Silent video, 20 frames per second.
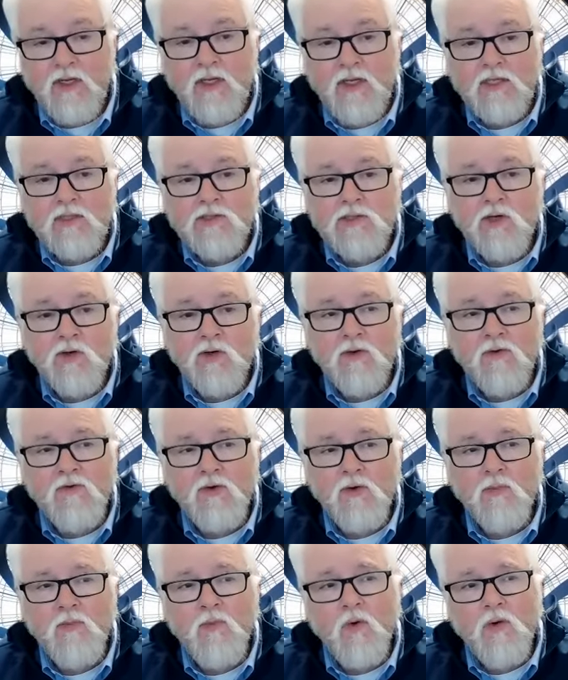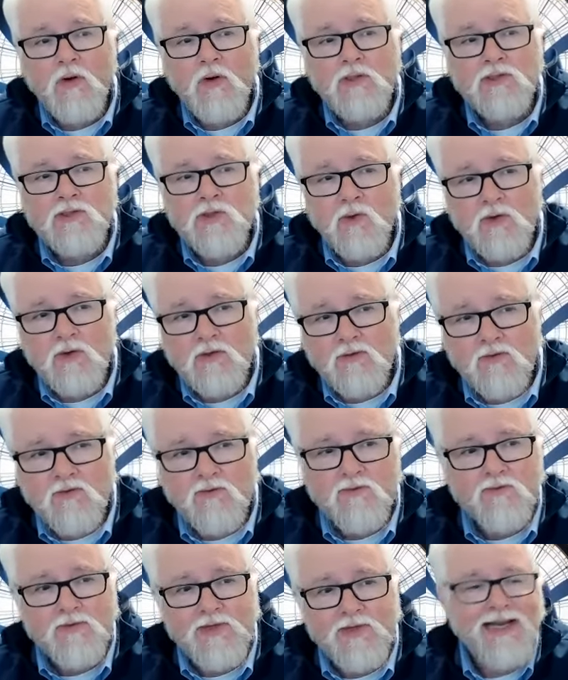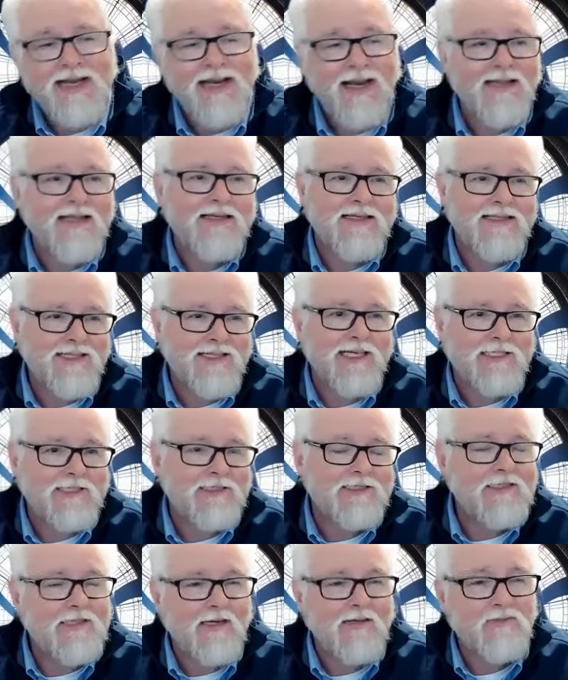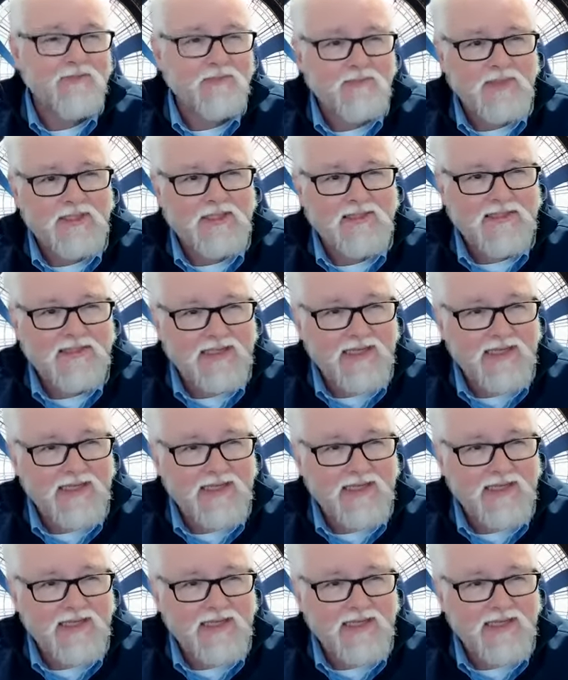So if you're more sort of, I like tech stuff, but